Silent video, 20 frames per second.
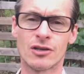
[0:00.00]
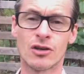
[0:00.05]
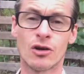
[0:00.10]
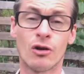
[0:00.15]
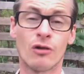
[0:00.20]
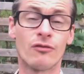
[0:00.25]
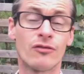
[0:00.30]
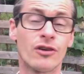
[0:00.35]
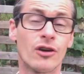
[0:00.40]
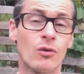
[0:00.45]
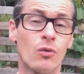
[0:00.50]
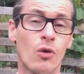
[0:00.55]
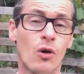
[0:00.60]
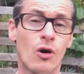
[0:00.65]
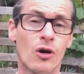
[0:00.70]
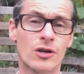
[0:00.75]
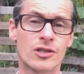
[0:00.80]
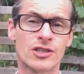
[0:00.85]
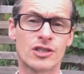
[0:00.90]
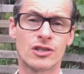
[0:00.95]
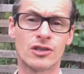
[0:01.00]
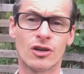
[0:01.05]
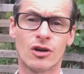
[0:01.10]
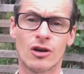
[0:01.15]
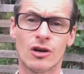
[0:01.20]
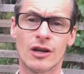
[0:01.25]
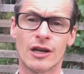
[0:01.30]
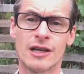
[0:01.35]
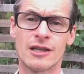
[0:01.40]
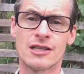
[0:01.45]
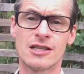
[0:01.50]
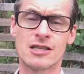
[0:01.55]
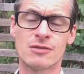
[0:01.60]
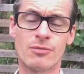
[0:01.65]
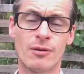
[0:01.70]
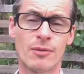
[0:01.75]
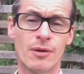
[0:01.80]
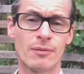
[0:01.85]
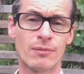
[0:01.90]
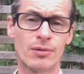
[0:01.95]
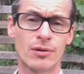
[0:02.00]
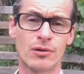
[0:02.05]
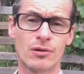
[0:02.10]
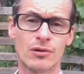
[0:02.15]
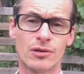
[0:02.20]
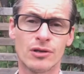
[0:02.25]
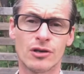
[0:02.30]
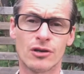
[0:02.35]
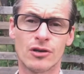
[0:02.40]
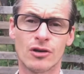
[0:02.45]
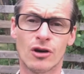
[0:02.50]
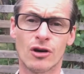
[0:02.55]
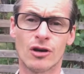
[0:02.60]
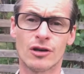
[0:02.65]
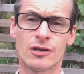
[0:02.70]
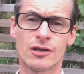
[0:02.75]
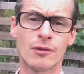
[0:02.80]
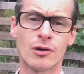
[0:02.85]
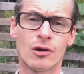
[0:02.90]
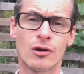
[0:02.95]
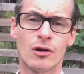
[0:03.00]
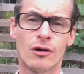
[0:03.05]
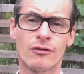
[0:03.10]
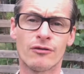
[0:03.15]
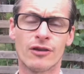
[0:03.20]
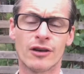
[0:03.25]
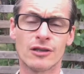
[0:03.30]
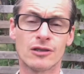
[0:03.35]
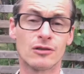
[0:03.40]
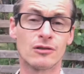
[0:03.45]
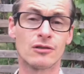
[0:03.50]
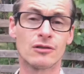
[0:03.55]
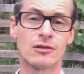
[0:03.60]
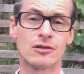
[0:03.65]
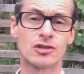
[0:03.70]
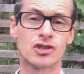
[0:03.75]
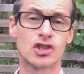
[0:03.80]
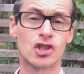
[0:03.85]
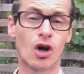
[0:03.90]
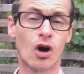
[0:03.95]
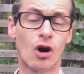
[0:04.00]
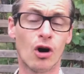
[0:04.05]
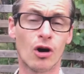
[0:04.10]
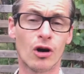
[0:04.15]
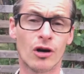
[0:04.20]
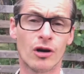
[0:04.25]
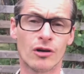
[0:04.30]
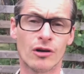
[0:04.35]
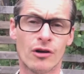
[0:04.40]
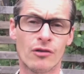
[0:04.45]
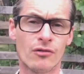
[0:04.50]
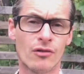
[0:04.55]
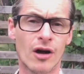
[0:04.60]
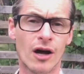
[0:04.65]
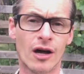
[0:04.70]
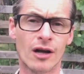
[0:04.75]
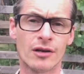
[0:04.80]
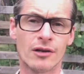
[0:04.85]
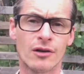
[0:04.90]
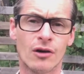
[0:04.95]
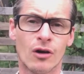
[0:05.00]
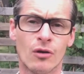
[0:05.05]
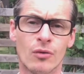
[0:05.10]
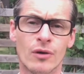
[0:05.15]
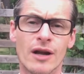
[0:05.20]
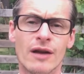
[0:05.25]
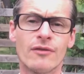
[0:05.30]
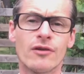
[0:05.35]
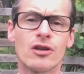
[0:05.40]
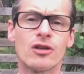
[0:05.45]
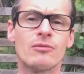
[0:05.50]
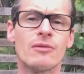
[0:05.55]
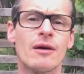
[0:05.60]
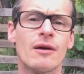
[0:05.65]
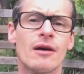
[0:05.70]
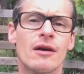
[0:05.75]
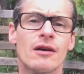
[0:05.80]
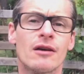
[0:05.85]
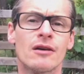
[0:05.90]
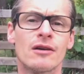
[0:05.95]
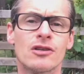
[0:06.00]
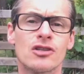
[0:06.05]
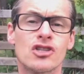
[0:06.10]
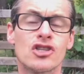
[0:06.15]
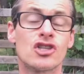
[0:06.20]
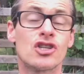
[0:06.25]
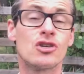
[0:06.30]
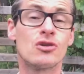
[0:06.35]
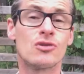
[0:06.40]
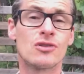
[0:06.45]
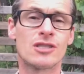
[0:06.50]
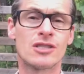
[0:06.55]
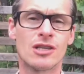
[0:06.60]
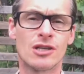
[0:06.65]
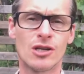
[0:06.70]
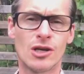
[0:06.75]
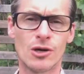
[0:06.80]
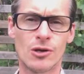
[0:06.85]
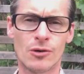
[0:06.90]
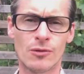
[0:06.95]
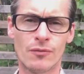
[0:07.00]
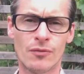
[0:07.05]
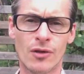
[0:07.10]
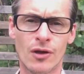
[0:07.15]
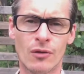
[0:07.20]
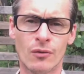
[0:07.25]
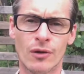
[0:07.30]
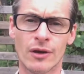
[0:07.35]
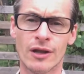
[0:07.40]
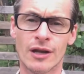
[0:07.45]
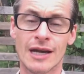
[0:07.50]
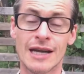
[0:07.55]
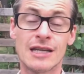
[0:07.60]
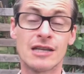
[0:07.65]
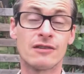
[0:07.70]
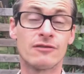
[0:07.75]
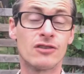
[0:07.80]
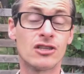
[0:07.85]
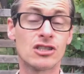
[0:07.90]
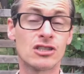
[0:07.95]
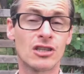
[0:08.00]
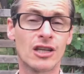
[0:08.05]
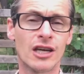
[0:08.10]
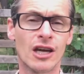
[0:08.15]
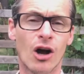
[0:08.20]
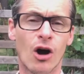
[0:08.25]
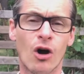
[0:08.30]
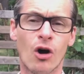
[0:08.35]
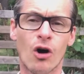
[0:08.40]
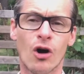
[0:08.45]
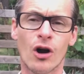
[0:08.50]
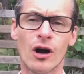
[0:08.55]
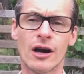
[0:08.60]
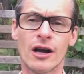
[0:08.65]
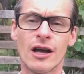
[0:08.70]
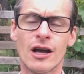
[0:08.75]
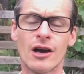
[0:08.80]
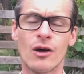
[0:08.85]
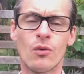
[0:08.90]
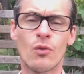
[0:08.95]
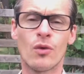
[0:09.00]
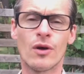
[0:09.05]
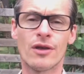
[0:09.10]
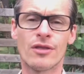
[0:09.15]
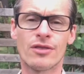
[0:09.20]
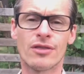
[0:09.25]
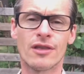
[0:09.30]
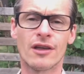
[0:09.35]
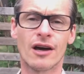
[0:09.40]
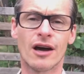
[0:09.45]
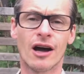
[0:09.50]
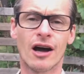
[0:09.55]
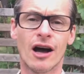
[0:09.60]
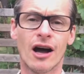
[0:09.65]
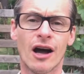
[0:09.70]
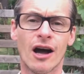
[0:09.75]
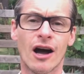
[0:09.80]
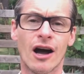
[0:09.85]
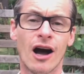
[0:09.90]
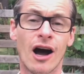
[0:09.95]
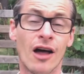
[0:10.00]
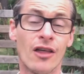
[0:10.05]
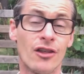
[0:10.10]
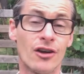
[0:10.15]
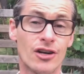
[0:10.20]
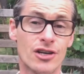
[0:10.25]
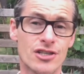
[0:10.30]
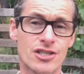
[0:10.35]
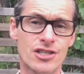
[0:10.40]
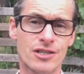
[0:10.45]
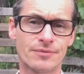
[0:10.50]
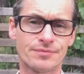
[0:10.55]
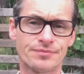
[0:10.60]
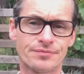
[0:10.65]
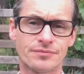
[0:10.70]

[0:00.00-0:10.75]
going for your walks, you're not in the swimming pool, you're not going for a little jog or a run or whatever you may choose to do, whether individually or with others.